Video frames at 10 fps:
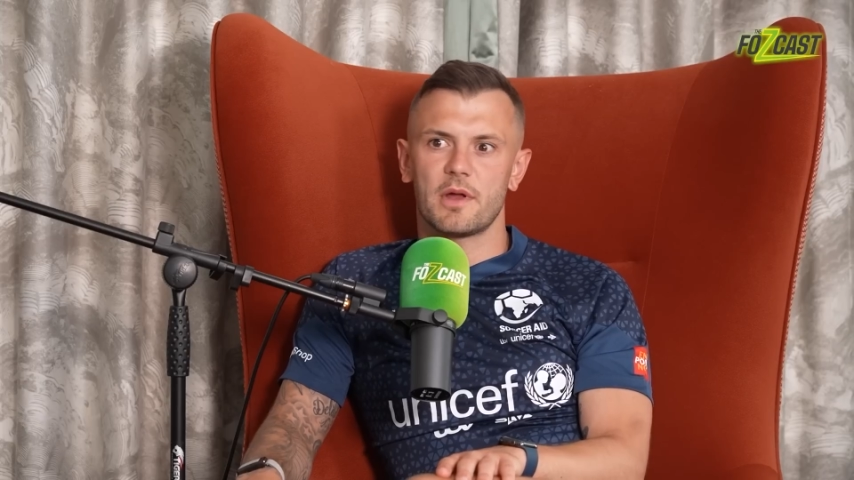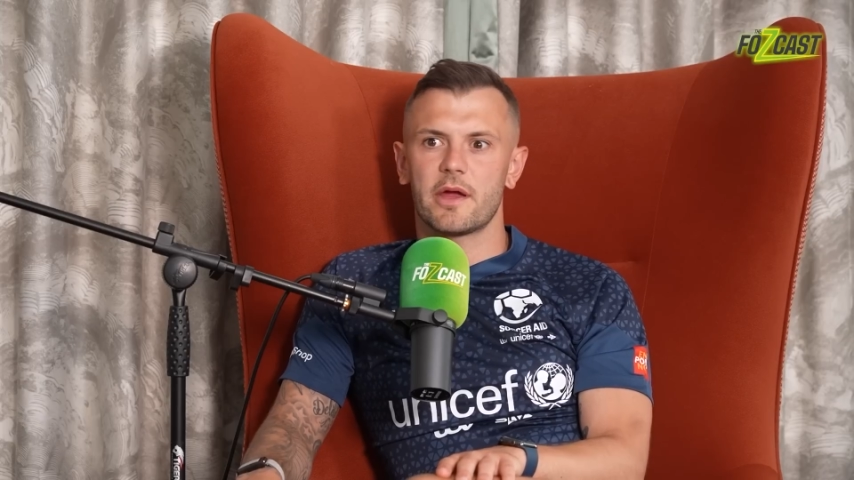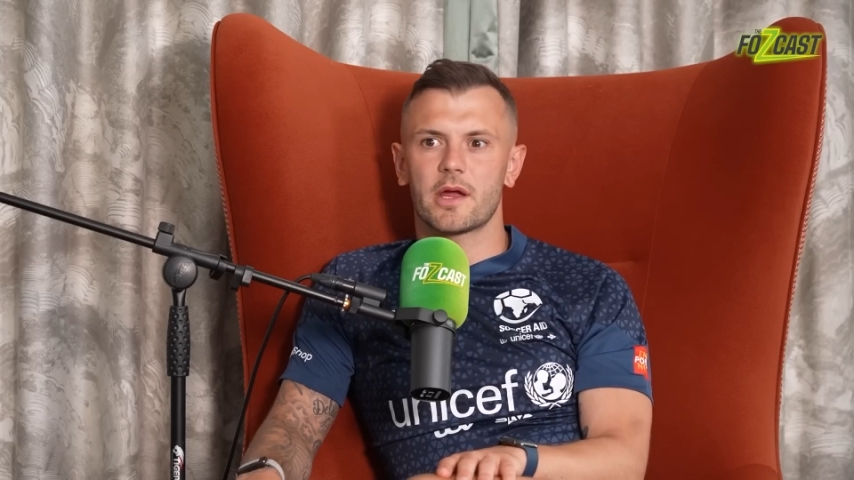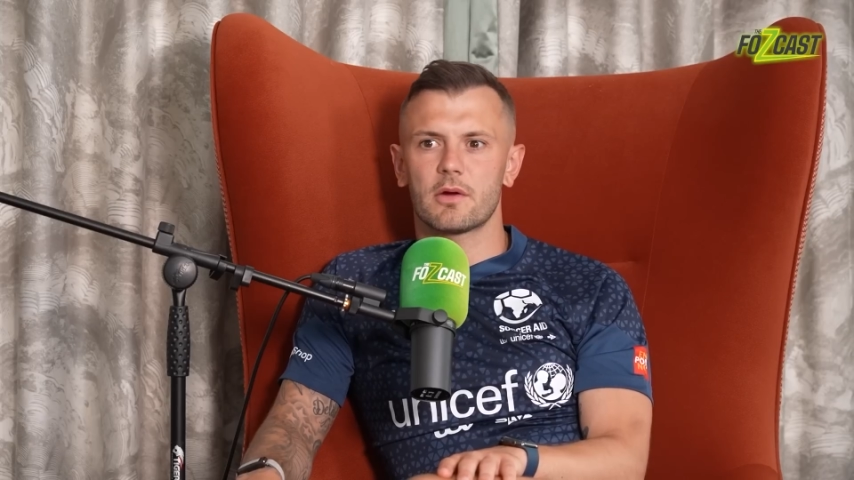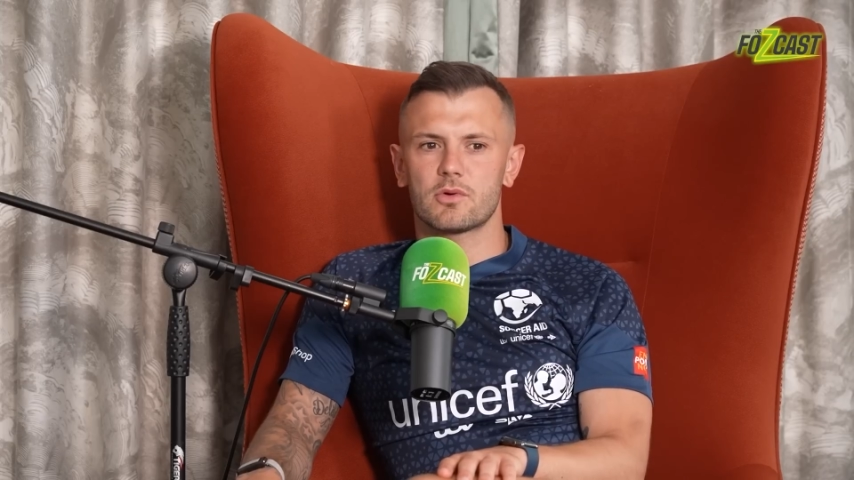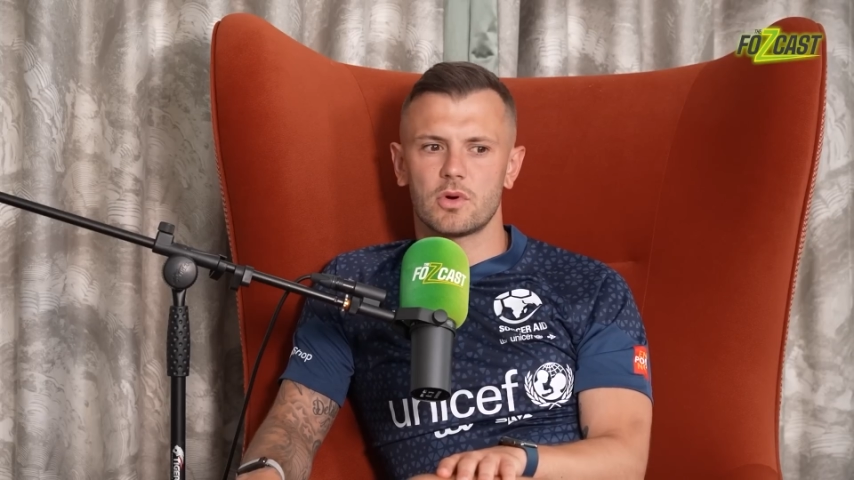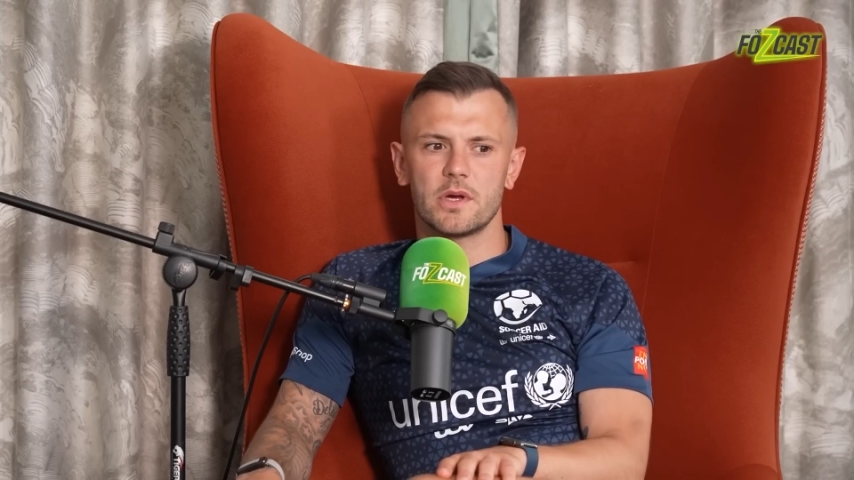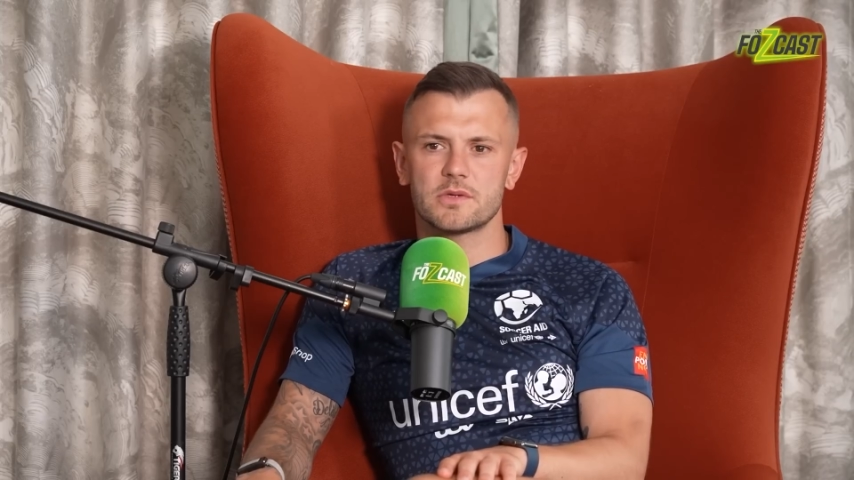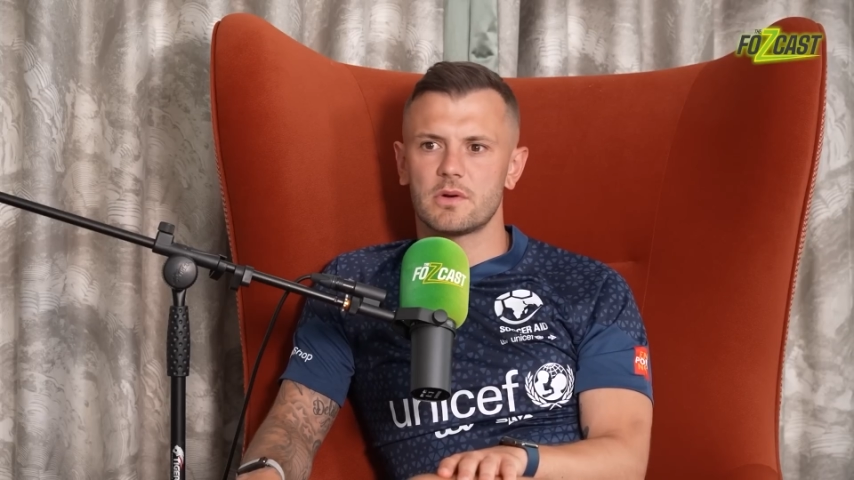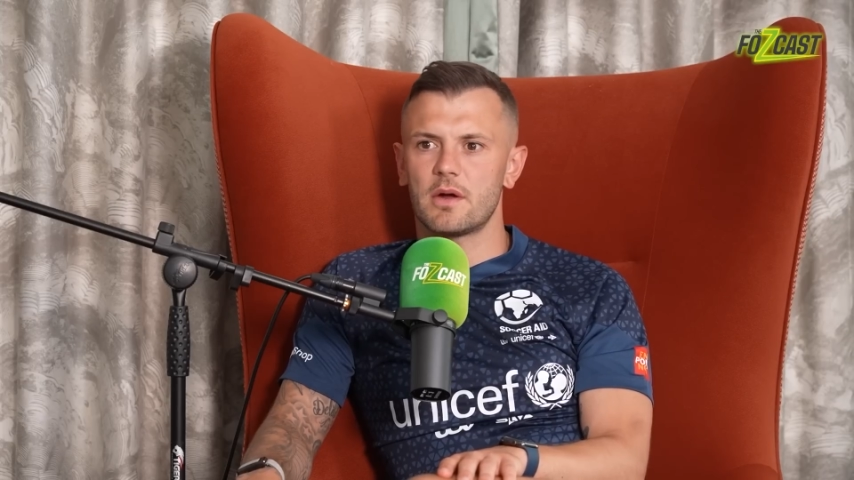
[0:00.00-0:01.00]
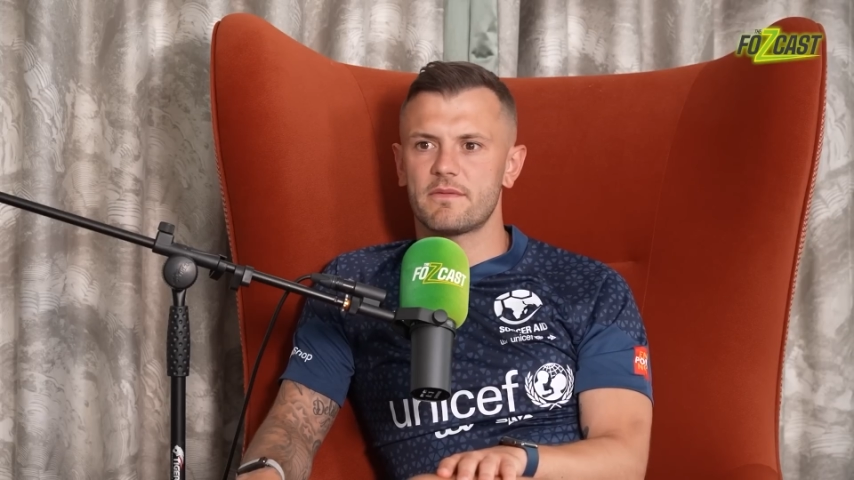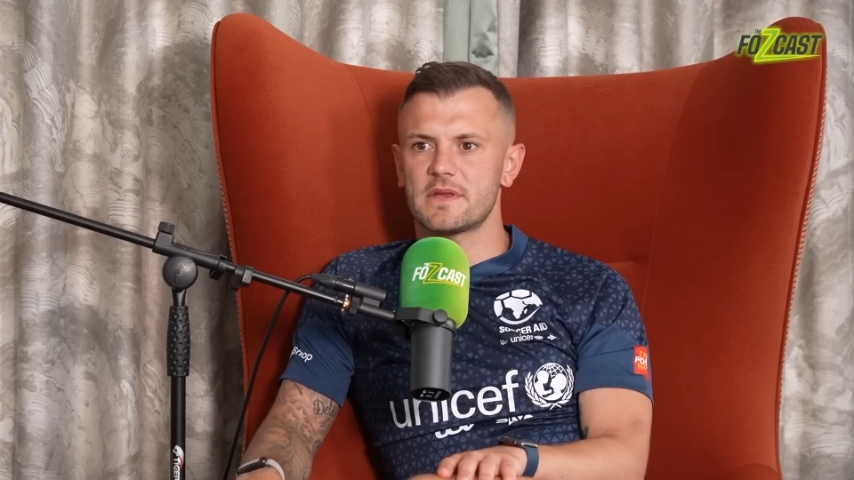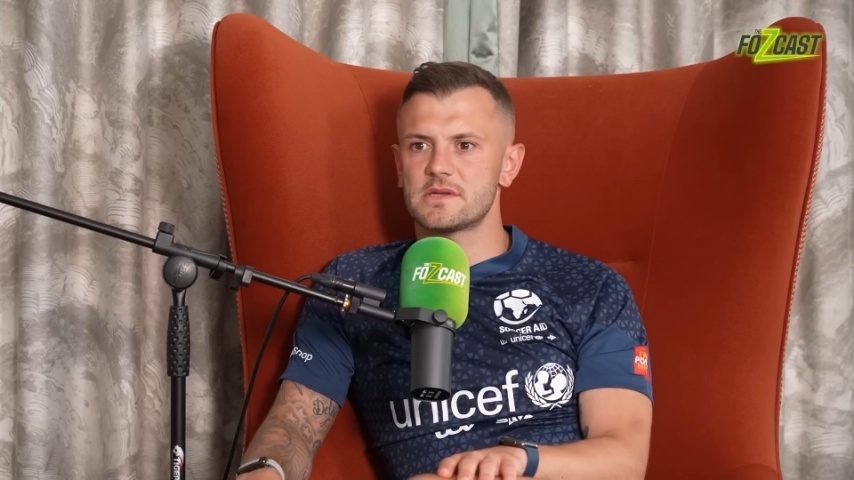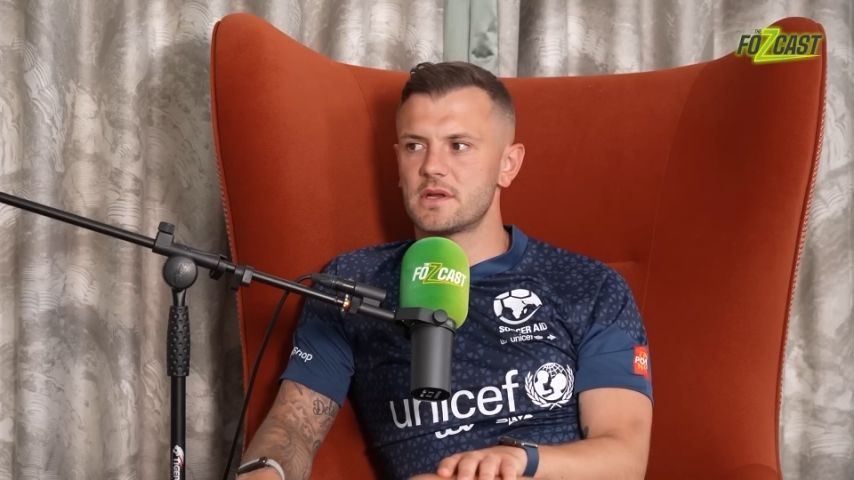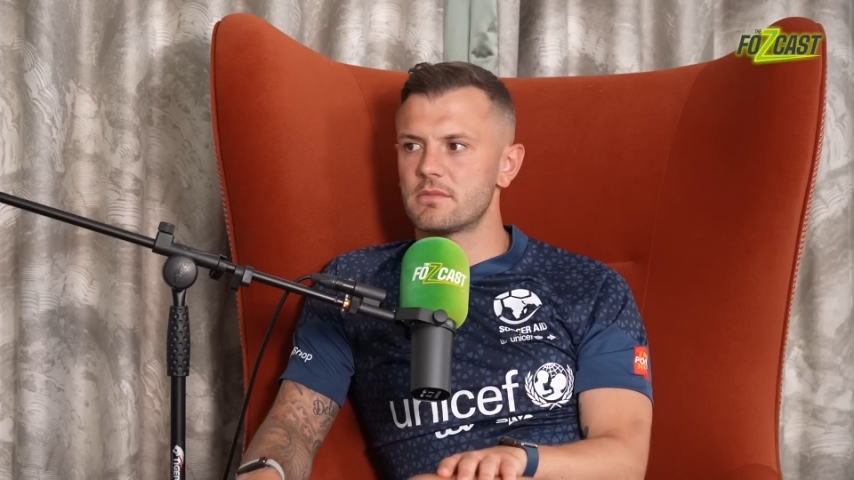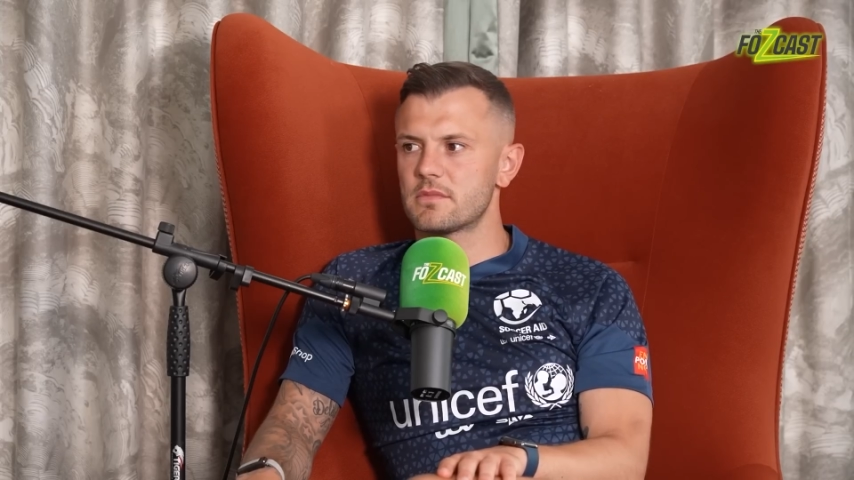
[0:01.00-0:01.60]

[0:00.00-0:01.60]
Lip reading: player and go, "He's all right, I fancy